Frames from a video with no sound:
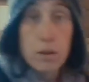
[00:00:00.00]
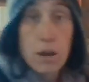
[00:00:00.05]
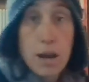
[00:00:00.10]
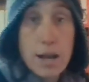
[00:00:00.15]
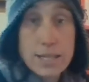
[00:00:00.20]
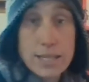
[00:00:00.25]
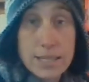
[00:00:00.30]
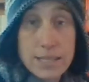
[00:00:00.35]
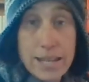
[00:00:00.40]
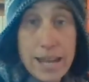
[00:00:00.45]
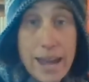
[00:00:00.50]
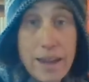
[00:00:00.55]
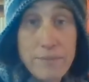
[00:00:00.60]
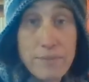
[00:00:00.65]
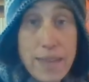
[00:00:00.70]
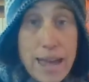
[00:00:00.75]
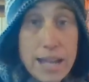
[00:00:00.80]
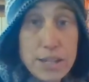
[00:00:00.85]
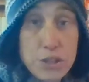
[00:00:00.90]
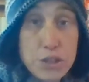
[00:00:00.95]
cause it to
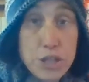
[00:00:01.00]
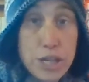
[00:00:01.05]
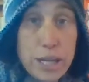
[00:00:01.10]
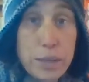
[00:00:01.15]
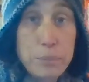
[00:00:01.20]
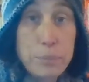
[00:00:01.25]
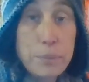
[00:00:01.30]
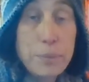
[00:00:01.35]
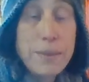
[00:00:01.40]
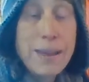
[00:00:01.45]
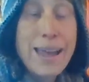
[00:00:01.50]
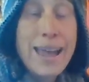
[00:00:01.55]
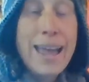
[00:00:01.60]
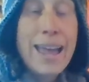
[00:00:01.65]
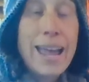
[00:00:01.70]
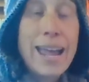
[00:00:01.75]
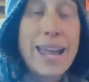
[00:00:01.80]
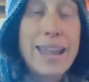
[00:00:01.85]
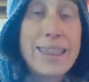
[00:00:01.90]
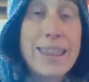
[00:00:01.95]
have that shape.
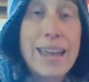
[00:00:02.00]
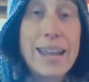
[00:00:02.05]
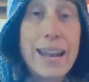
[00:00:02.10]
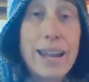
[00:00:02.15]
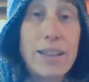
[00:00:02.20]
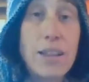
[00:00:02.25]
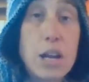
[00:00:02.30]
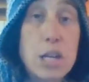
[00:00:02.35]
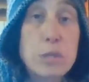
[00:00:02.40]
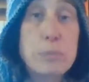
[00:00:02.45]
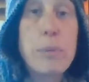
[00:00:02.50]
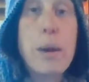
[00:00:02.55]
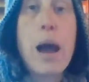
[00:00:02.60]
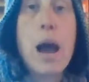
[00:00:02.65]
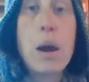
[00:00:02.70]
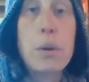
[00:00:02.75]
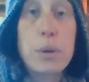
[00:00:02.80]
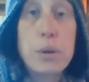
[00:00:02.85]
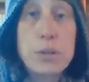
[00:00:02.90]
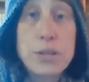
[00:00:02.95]
And then I lost
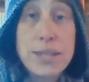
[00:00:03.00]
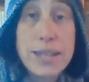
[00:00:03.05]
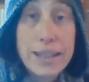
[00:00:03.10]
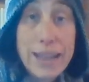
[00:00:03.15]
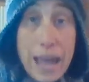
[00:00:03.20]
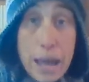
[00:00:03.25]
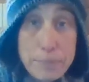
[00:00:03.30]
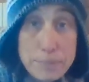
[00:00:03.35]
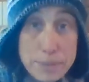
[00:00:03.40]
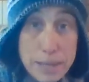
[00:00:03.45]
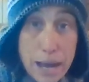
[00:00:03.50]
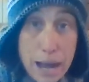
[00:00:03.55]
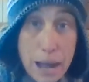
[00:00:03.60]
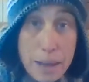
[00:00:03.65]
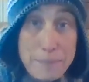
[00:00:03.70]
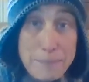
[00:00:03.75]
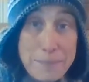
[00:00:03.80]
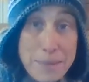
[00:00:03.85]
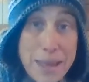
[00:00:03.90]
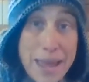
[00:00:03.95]
power to the
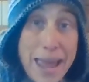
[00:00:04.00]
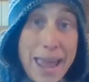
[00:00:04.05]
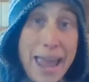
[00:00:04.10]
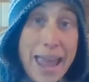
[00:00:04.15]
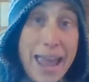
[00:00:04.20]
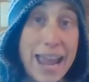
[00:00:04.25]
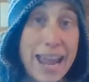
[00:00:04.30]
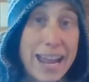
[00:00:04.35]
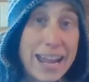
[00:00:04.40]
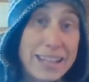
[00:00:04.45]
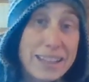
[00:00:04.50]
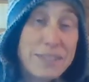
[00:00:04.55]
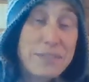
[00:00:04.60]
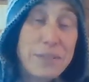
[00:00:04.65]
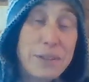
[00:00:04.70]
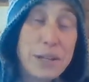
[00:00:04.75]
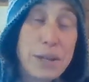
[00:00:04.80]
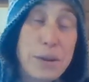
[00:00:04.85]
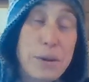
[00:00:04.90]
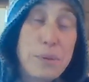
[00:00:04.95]
laptop and
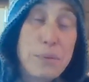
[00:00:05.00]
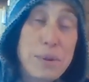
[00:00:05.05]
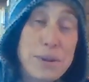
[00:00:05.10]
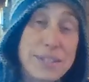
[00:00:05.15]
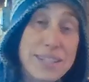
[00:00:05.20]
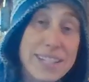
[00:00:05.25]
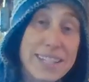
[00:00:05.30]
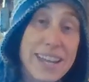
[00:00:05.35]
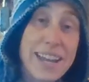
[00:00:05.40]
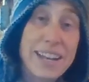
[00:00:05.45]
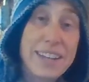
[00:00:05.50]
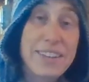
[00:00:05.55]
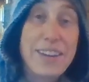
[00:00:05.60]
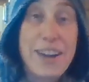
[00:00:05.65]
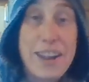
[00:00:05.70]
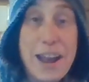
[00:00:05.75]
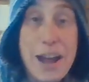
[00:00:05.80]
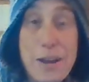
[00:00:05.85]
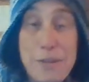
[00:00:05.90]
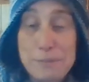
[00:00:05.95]
the video once again
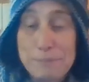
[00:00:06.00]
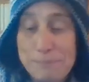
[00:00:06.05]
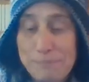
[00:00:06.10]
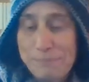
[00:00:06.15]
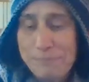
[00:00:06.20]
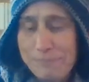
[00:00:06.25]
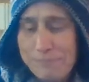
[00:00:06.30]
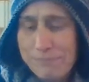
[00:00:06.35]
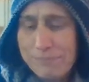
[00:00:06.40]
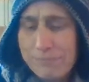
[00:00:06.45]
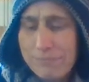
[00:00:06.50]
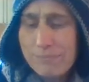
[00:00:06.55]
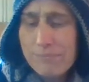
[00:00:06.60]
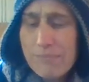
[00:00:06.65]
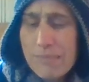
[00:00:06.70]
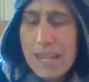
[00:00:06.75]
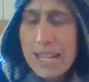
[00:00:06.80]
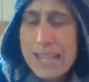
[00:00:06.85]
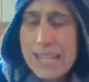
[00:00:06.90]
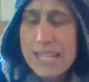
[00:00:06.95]
cut out.
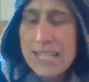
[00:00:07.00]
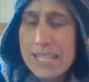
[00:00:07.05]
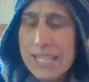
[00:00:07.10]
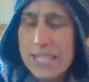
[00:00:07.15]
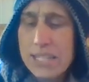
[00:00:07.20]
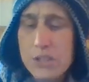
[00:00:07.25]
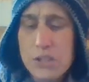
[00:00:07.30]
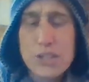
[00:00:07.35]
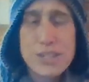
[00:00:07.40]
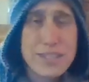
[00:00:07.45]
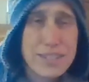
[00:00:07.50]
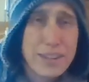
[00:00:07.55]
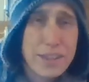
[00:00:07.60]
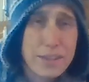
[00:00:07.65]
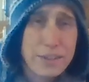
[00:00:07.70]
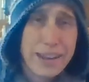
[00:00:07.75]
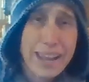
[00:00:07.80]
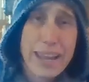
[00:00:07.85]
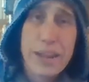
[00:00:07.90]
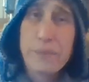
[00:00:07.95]
This is just
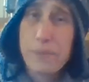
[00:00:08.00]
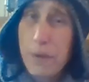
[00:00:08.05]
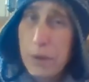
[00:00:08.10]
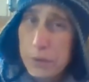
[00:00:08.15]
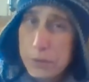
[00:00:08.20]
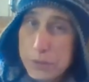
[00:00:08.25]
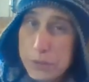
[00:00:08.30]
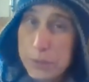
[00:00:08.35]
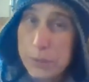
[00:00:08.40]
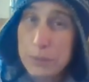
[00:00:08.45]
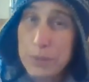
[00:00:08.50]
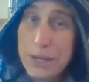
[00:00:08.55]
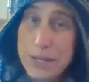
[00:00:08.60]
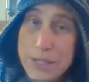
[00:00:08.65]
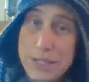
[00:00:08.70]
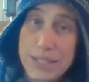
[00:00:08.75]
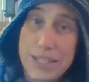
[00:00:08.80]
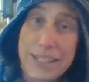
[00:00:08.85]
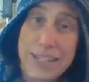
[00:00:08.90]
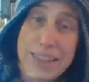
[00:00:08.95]
another day at Functional
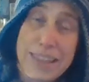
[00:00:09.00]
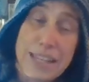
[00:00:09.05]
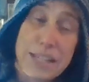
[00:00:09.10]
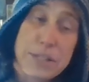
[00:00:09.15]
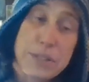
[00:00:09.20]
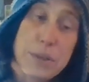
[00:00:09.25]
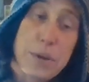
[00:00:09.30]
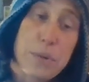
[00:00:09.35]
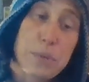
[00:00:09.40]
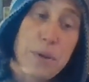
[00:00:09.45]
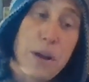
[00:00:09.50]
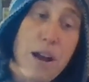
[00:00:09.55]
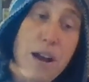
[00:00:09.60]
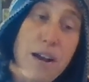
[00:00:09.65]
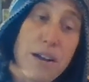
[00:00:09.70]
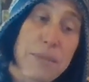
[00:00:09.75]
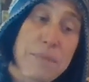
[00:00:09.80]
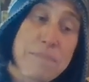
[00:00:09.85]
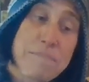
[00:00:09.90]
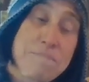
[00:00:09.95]
Rustic. Things go
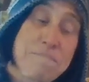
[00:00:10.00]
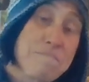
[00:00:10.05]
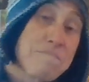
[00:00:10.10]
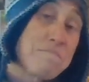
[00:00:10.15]
wrong